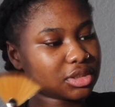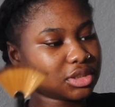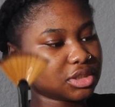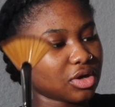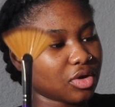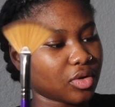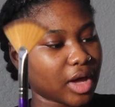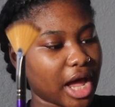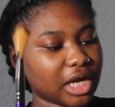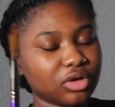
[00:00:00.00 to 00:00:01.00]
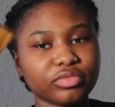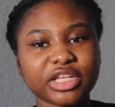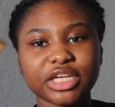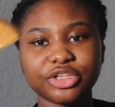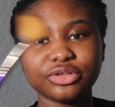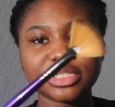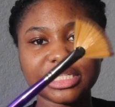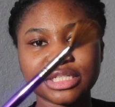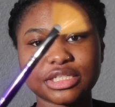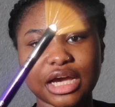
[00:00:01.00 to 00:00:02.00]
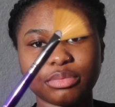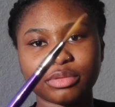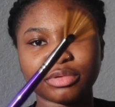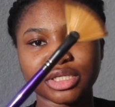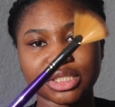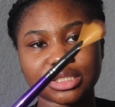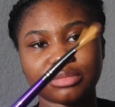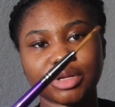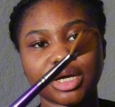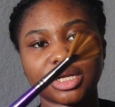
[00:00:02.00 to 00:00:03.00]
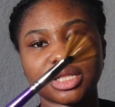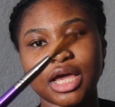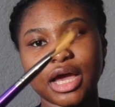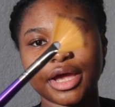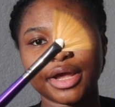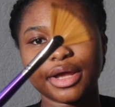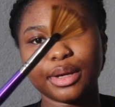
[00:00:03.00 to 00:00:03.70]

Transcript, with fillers: So I don't really use these type of brushes. I'm not gonna lie,